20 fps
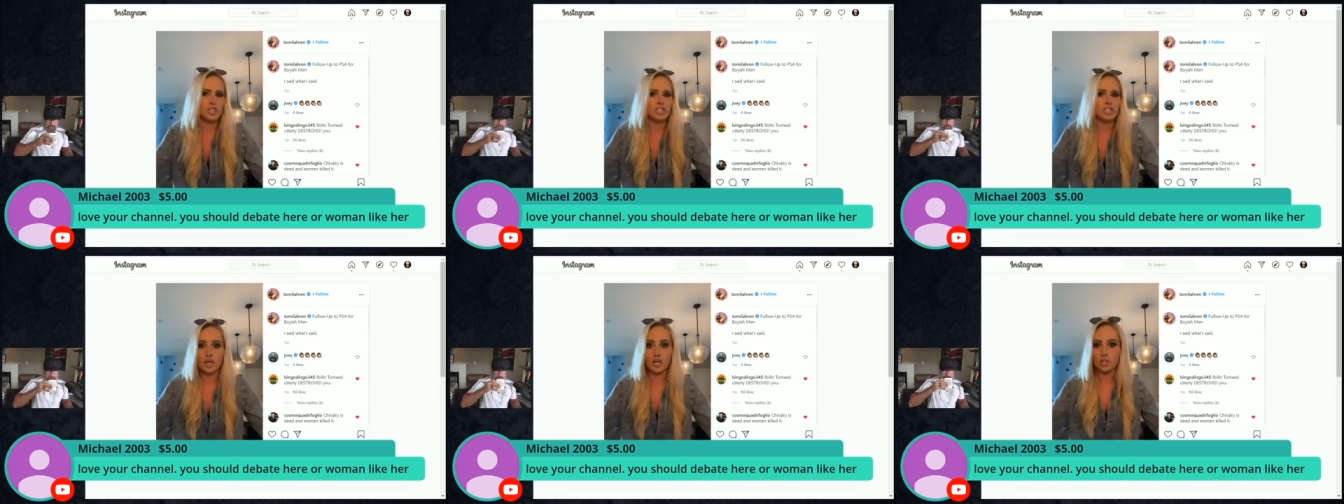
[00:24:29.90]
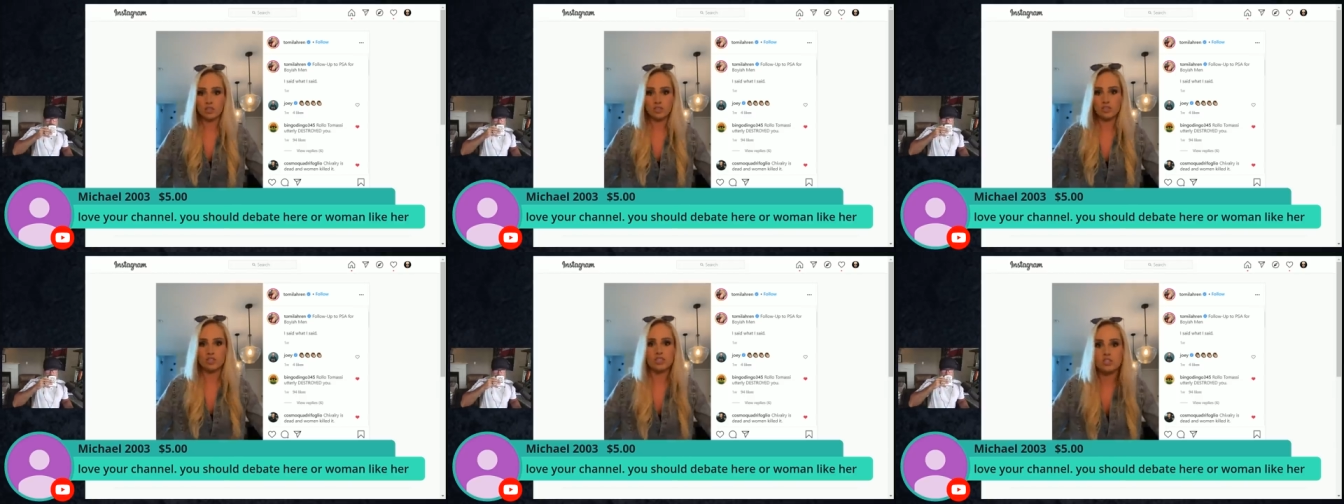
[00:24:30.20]
she's
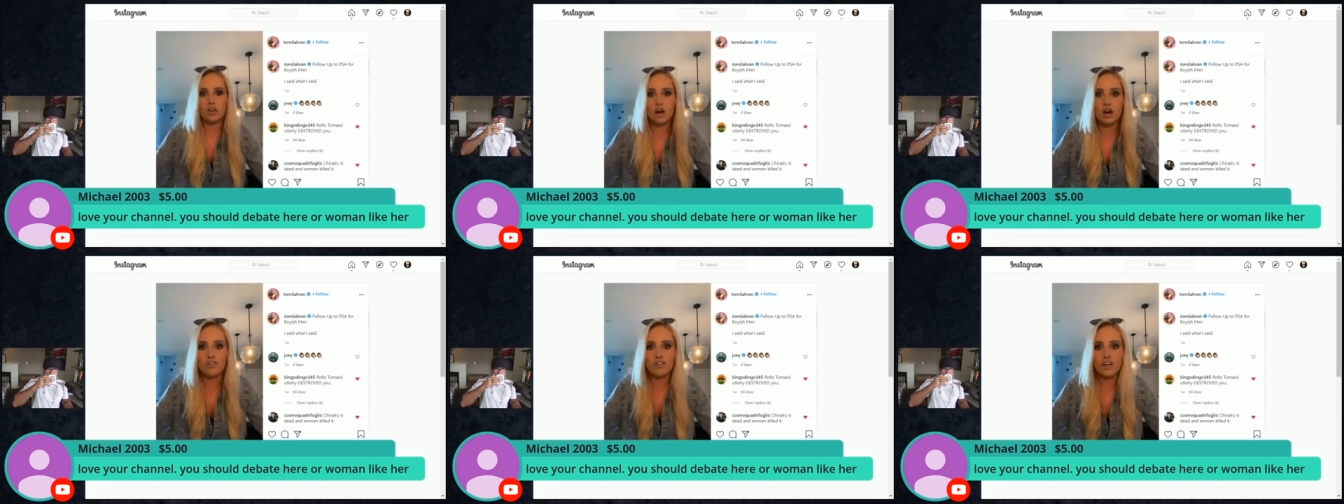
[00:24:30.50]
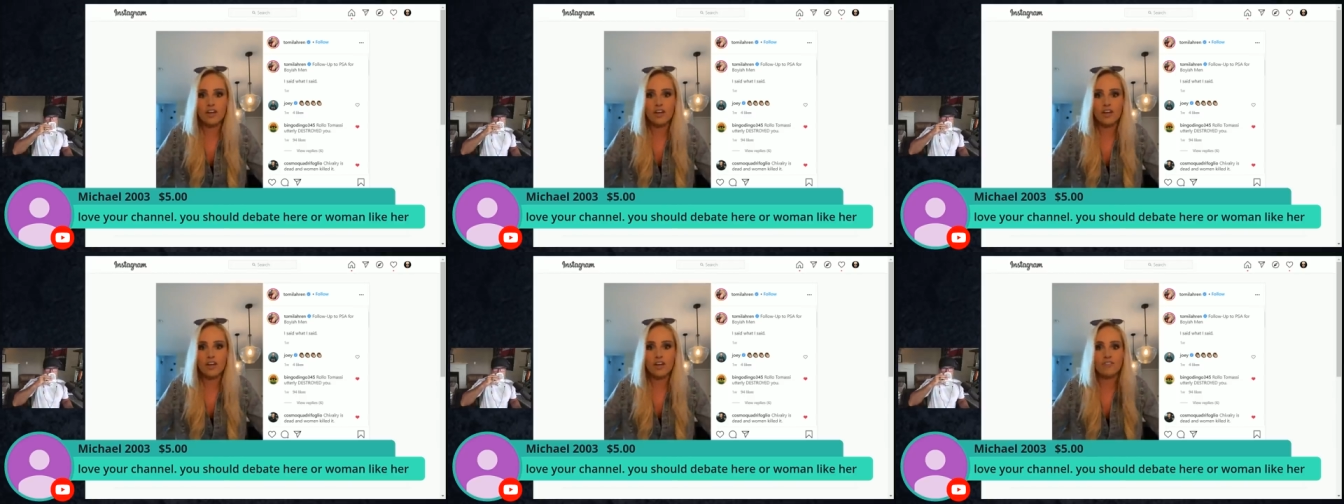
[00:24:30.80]
not a
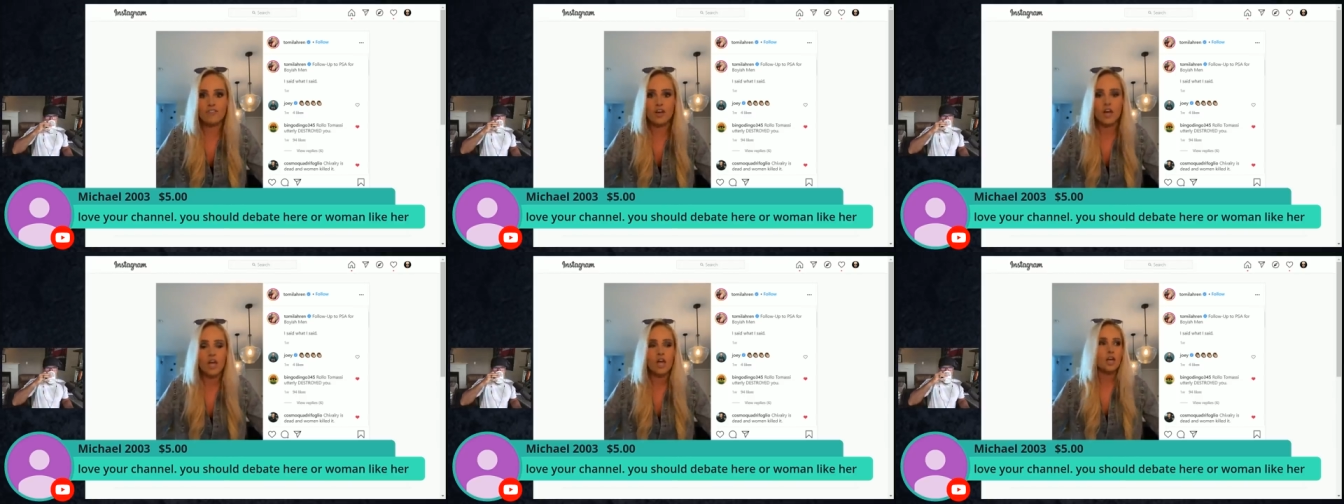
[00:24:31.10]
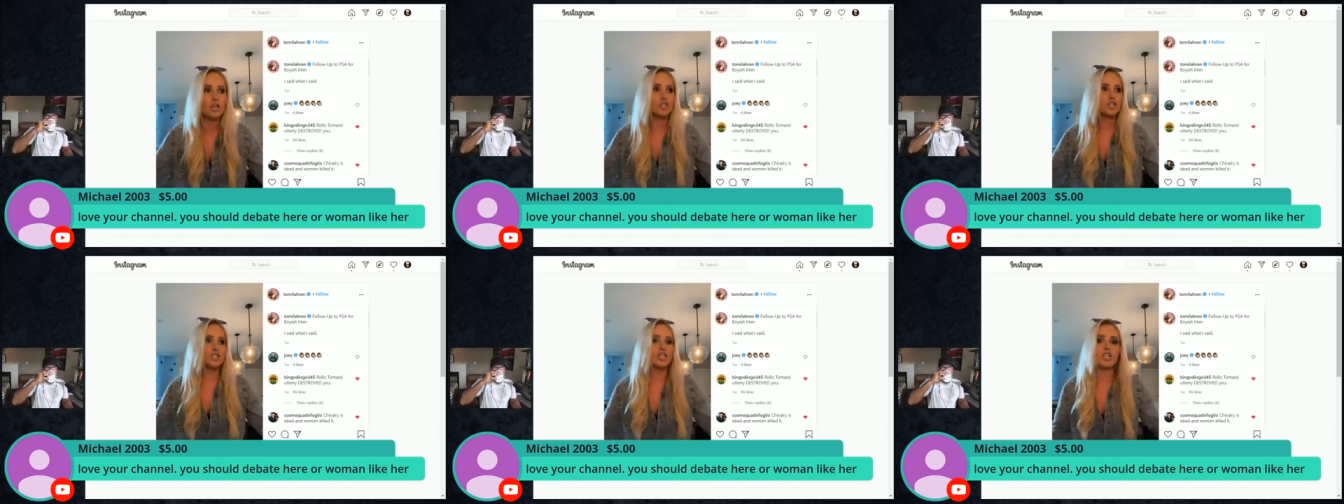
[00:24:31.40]

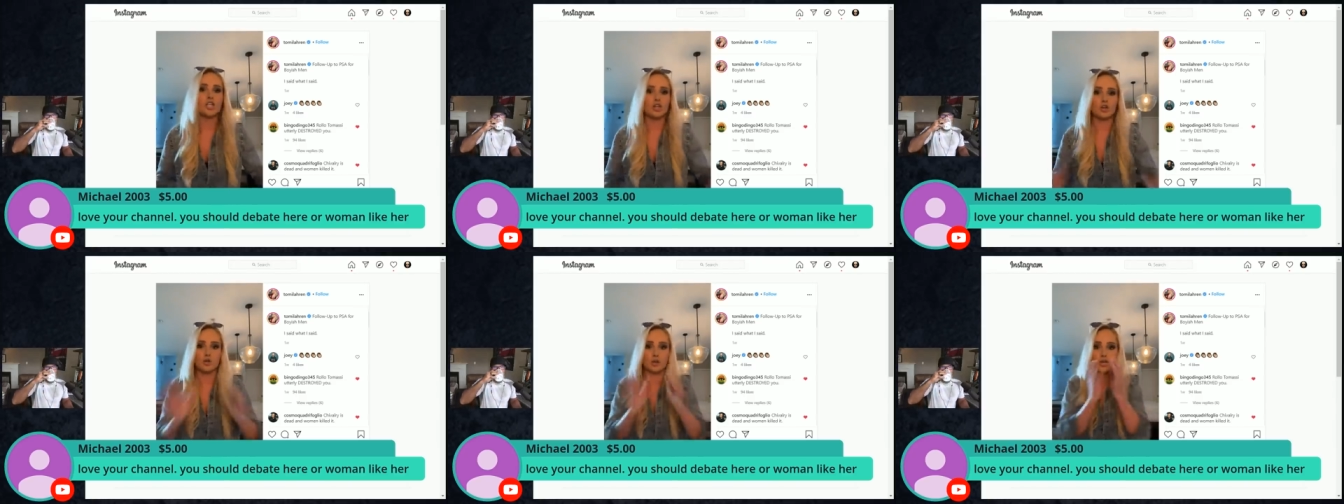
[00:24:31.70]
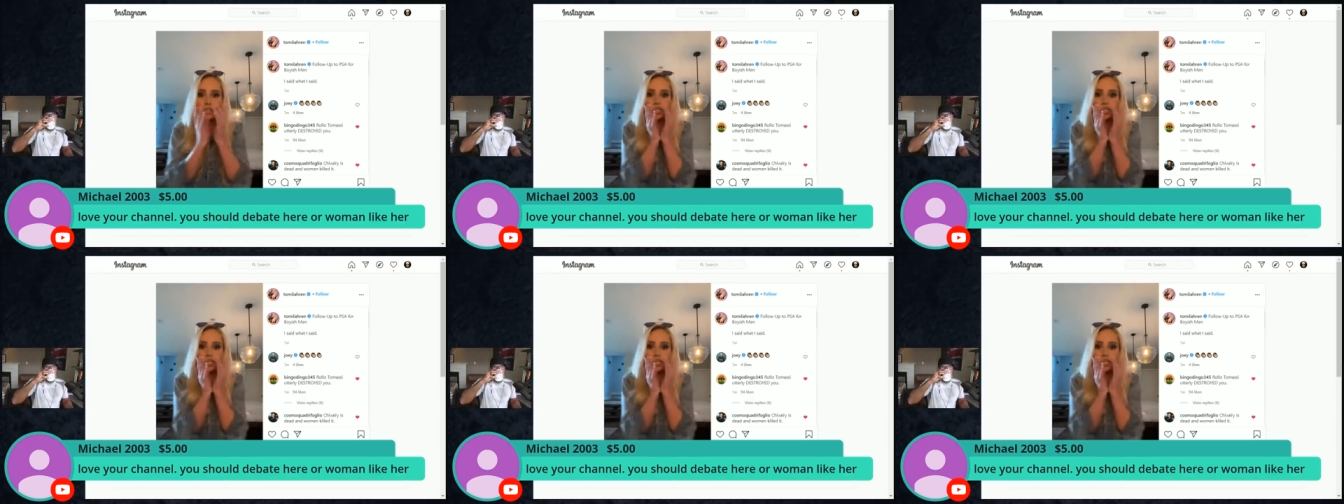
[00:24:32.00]
conservative. She